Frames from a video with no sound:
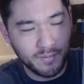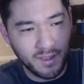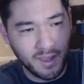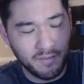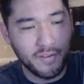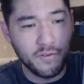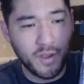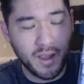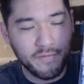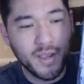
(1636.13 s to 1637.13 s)
If you
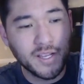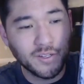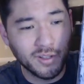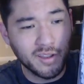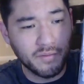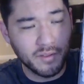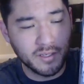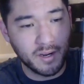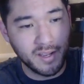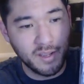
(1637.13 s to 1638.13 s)
guys are looking for
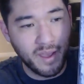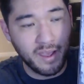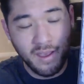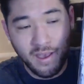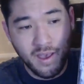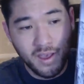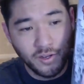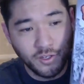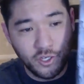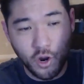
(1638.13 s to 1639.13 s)
this on eBay,
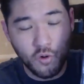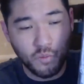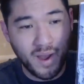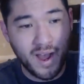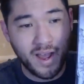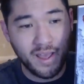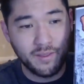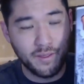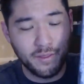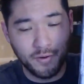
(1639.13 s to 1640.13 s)
don't buy
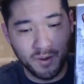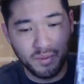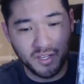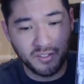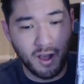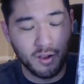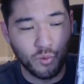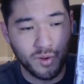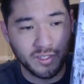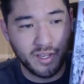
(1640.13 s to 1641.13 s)
the $30+
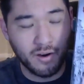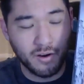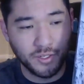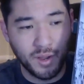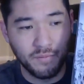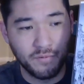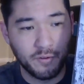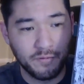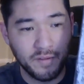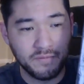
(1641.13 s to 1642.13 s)
ones. There are some
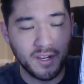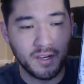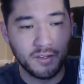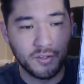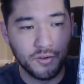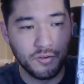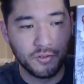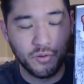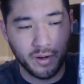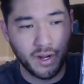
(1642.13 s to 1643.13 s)
for $15 to
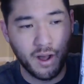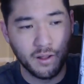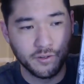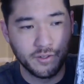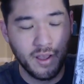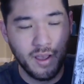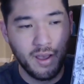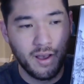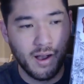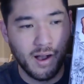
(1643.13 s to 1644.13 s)
$20,
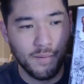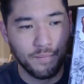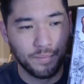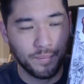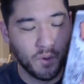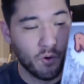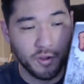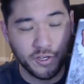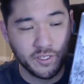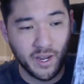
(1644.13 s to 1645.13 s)
or
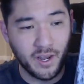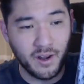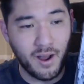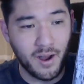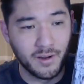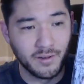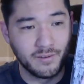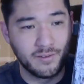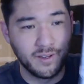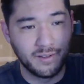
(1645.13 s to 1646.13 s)
you just get it on
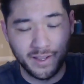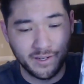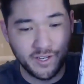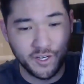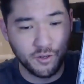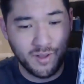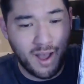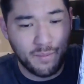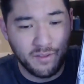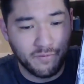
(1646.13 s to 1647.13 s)
like a digital
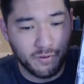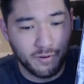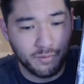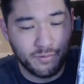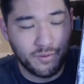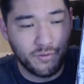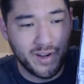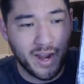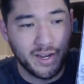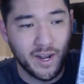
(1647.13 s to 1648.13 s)
copy for
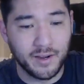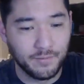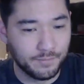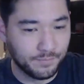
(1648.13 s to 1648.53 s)
$3.99.